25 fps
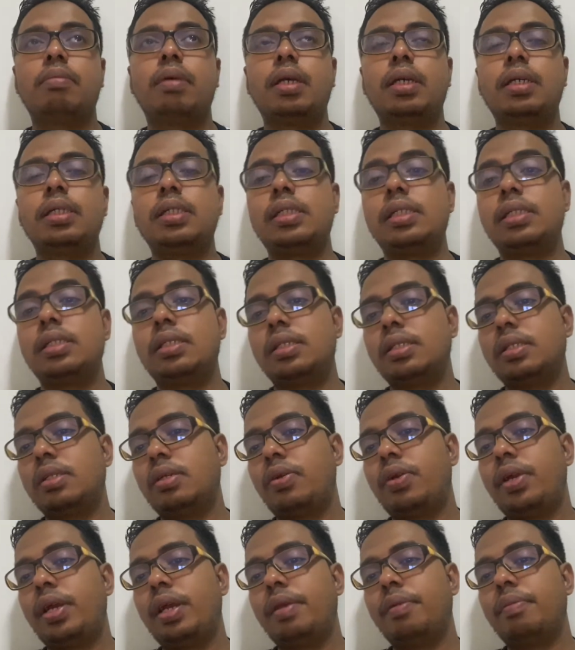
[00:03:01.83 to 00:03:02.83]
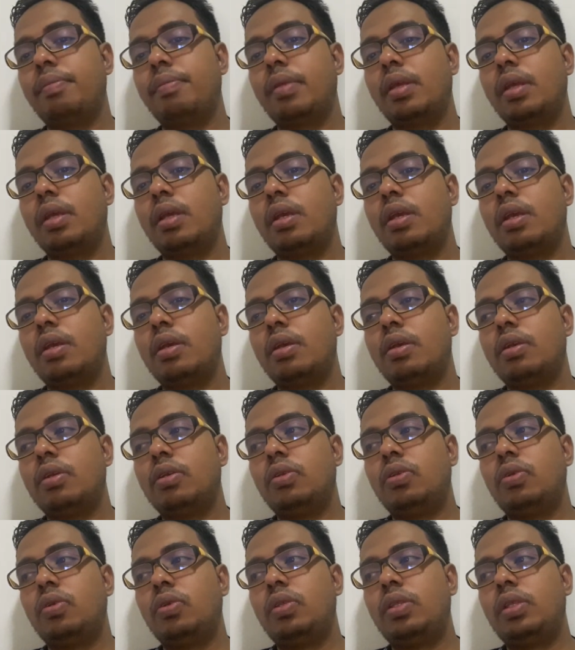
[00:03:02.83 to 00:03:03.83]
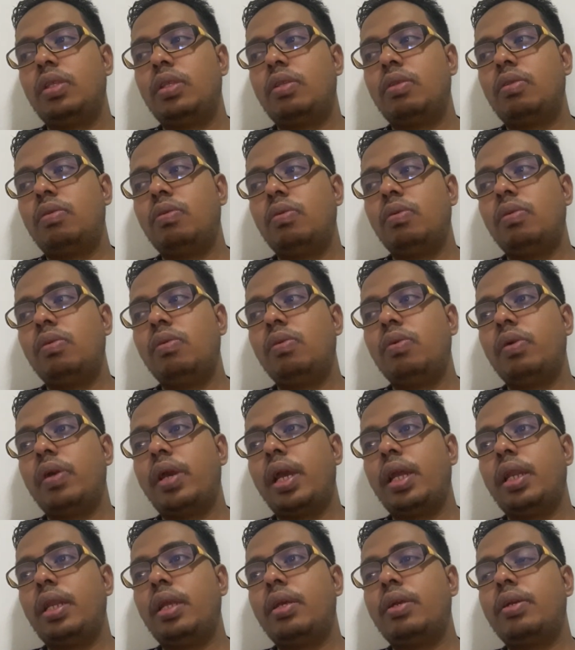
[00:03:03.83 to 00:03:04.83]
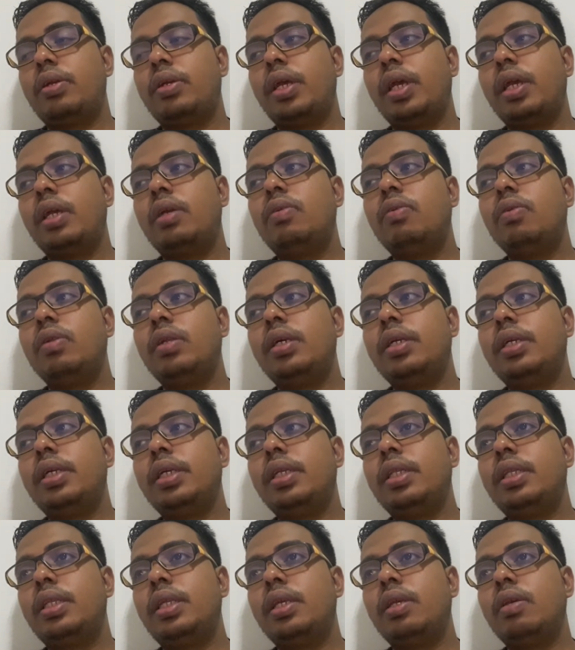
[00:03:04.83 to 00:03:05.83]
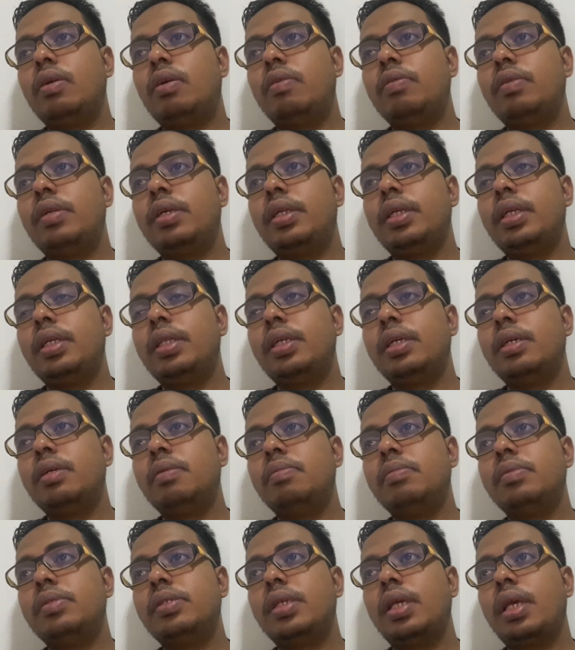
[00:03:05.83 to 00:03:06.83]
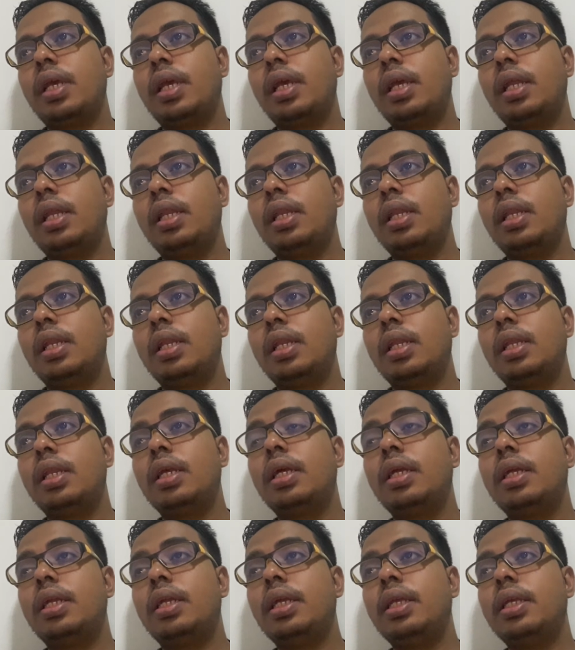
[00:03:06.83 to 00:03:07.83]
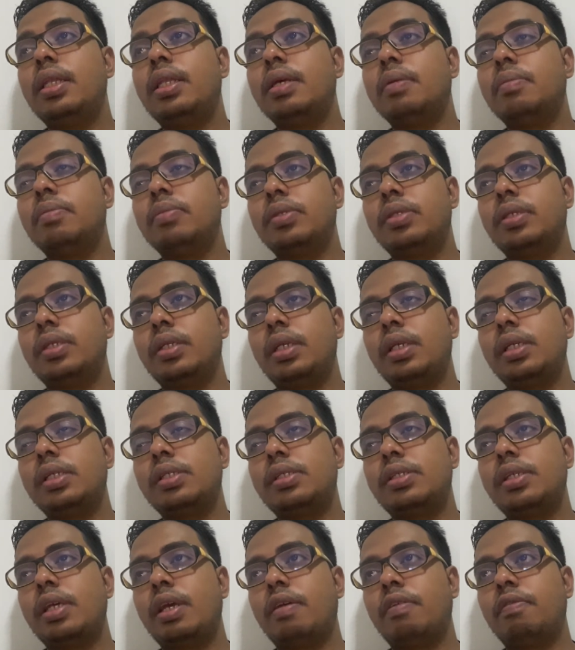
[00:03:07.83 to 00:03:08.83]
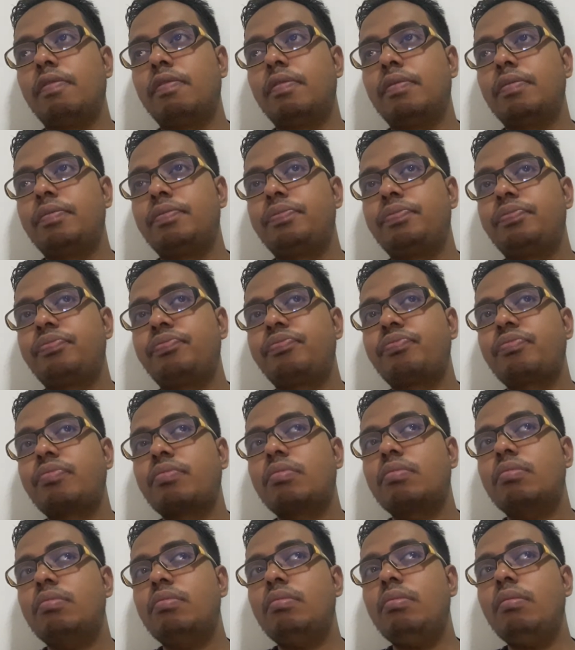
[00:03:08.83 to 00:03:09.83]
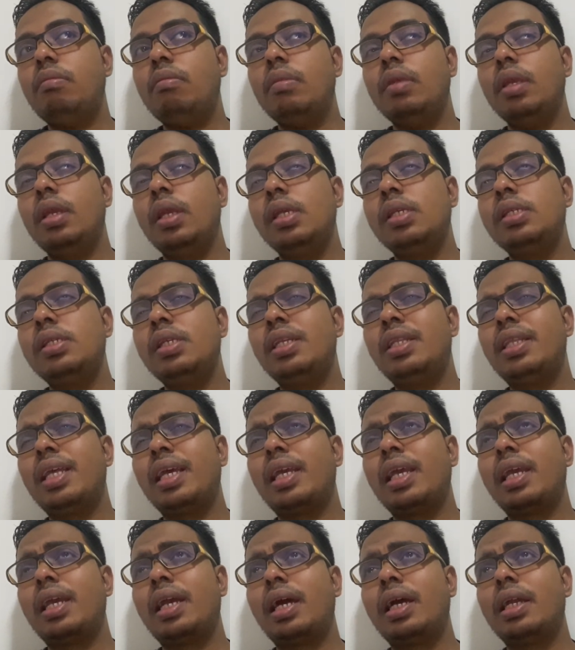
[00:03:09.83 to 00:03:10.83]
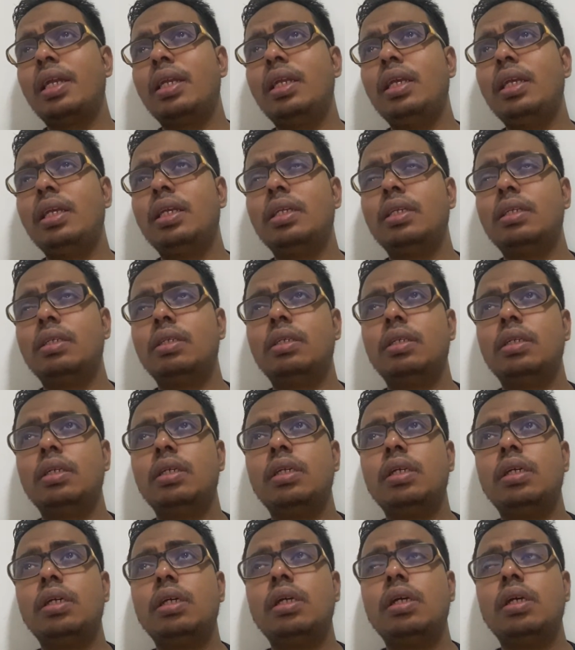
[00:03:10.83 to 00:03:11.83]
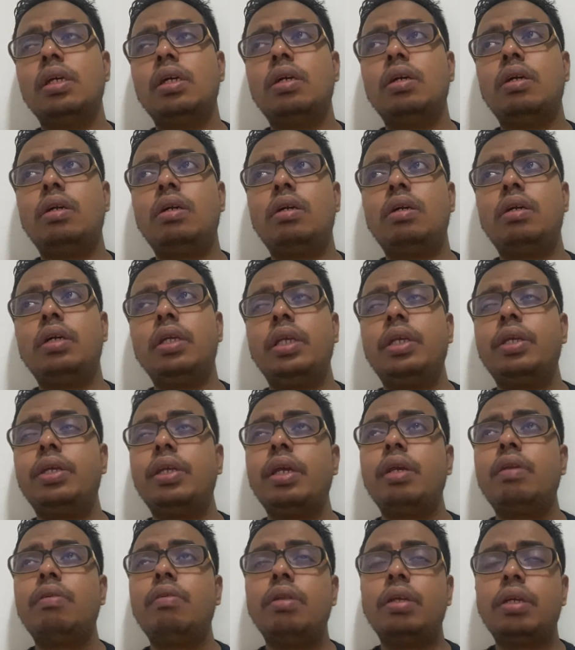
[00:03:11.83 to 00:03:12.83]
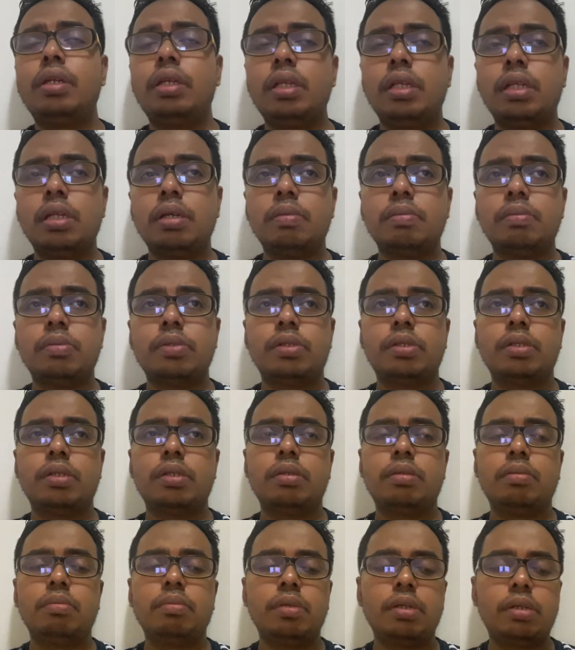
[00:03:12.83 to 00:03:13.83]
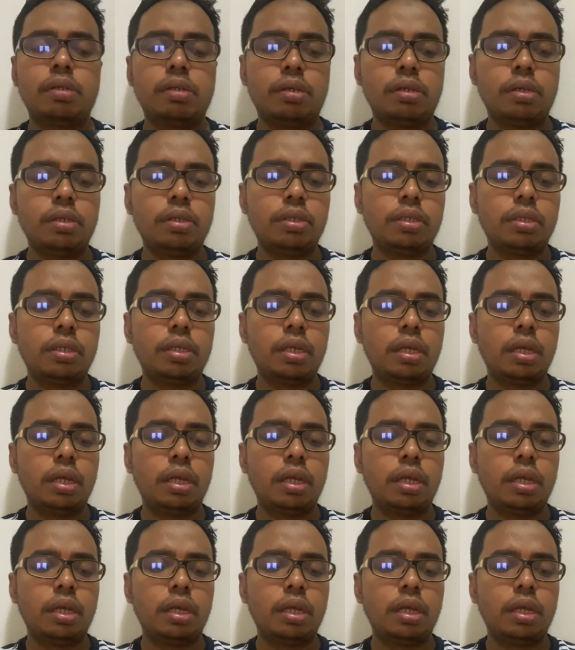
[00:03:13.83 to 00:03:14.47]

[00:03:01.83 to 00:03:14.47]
by us, right? So to look any regularity of the rhythms and the rhythms itself. Is it tachycardic or irregular rhythms? Because